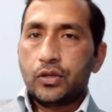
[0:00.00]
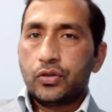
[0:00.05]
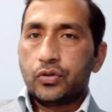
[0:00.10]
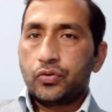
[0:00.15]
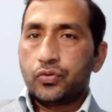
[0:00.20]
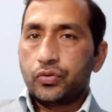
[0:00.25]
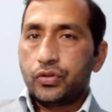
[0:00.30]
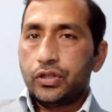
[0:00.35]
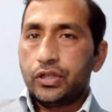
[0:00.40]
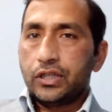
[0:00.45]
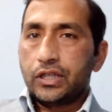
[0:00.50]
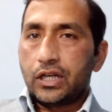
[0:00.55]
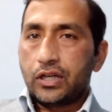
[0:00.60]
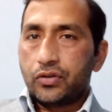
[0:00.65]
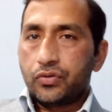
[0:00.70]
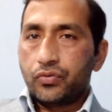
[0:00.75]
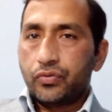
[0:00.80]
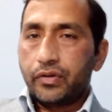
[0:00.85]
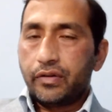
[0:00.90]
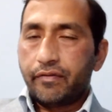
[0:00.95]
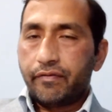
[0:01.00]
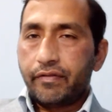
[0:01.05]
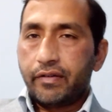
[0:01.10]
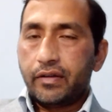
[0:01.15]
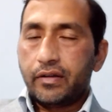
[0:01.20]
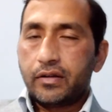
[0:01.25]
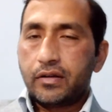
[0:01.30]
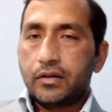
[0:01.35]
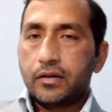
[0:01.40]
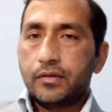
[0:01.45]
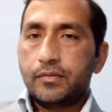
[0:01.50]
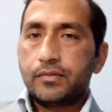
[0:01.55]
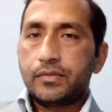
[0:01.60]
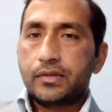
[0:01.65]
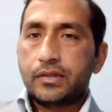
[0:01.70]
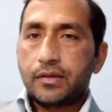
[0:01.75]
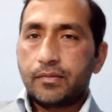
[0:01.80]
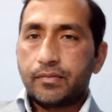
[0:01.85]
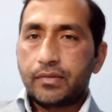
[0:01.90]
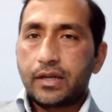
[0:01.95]
So these are two different
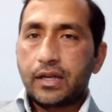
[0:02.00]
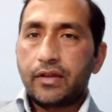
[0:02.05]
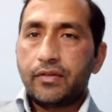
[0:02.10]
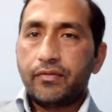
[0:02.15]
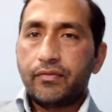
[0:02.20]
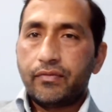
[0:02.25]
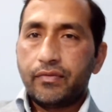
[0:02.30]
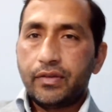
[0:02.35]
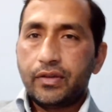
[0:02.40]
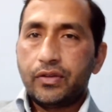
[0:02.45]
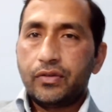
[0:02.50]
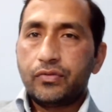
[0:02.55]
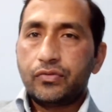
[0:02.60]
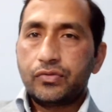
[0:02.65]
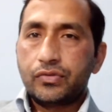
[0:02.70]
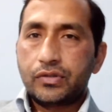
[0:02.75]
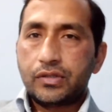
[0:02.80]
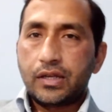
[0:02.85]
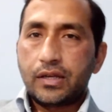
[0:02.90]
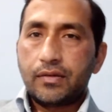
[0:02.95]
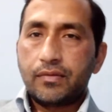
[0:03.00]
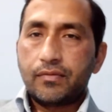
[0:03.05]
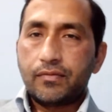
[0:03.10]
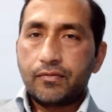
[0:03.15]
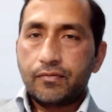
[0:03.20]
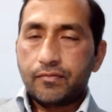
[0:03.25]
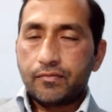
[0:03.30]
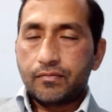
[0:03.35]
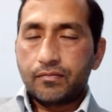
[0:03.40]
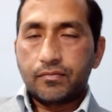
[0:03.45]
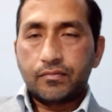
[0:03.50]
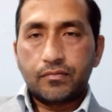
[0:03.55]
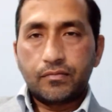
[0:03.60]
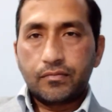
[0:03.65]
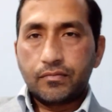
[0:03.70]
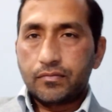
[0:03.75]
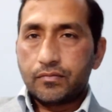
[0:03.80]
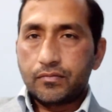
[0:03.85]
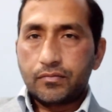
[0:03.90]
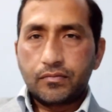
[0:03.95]
terms. Sometimes we use them
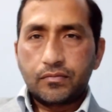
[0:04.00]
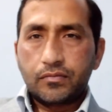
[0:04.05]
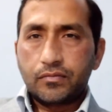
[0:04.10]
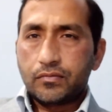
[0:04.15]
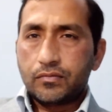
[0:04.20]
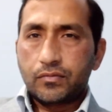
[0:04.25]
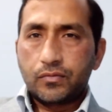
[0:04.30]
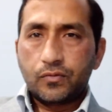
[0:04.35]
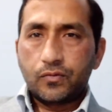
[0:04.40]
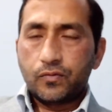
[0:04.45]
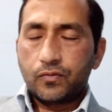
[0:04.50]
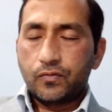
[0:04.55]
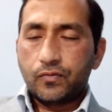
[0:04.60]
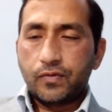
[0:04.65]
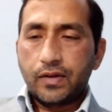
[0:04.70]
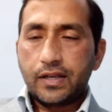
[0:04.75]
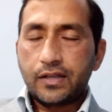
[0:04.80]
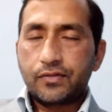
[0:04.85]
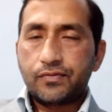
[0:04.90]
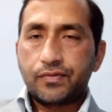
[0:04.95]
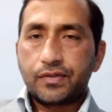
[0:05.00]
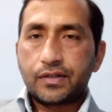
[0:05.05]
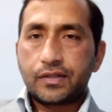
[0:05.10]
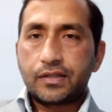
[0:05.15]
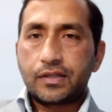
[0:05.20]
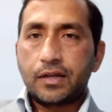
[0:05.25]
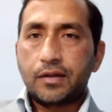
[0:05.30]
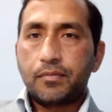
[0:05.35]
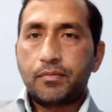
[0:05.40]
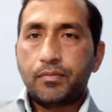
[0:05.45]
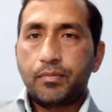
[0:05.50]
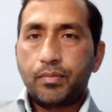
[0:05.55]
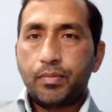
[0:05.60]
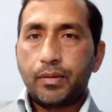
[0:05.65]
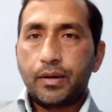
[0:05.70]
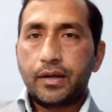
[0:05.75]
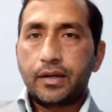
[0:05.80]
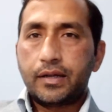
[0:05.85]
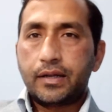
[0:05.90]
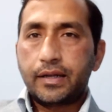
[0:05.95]
vice versa,
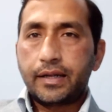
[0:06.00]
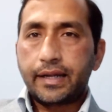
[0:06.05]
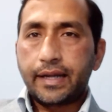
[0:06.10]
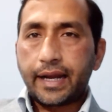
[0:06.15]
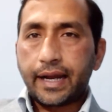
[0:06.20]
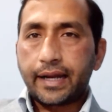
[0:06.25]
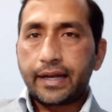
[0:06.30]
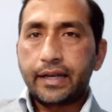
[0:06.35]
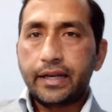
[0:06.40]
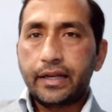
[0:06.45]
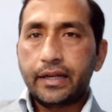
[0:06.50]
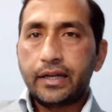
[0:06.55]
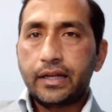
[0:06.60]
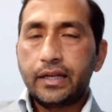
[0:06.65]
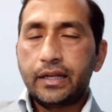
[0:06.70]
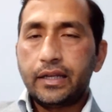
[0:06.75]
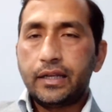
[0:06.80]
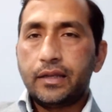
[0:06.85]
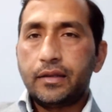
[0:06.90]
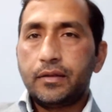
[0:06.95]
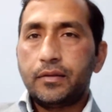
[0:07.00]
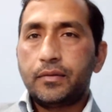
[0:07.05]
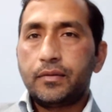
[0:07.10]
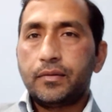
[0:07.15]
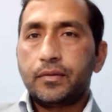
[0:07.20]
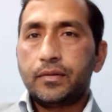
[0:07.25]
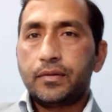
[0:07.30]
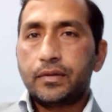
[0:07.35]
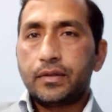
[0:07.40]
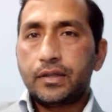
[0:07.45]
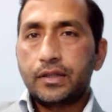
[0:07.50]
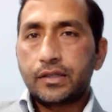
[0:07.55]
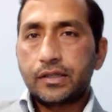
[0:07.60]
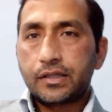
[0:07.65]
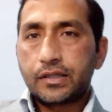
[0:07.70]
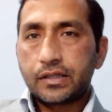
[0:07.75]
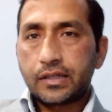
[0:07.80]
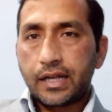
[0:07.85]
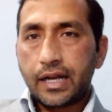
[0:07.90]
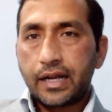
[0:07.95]
but technically there's
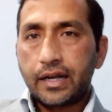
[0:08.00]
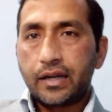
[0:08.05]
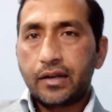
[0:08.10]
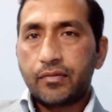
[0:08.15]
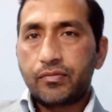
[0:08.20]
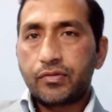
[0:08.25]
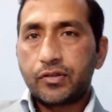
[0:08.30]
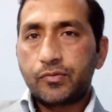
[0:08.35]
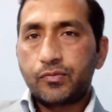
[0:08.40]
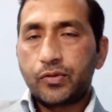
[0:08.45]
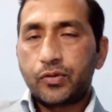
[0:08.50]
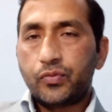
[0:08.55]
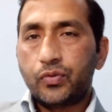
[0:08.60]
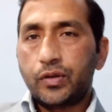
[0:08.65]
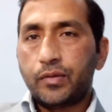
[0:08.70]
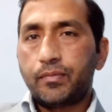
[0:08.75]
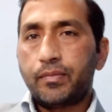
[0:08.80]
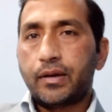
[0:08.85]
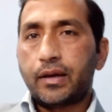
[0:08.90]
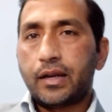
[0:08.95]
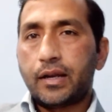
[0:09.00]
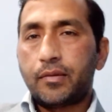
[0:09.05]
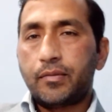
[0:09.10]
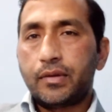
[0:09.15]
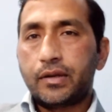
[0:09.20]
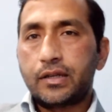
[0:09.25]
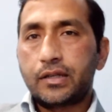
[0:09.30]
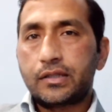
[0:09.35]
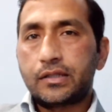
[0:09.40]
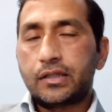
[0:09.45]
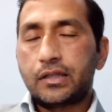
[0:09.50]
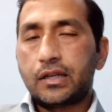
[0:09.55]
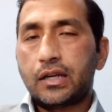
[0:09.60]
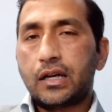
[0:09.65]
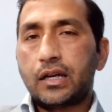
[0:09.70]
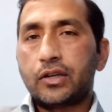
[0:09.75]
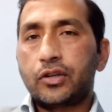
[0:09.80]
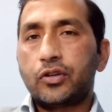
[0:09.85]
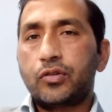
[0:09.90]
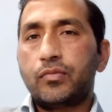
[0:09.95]
a slight difference between parameters and
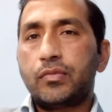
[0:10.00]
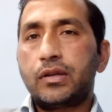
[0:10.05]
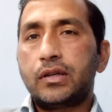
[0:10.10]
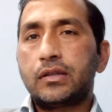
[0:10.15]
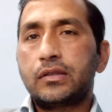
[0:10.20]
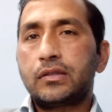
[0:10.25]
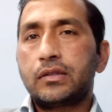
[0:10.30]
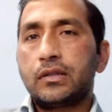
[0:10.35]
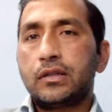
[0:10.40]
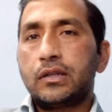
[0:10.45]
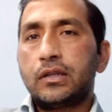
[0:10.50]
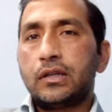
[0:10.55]
arguments.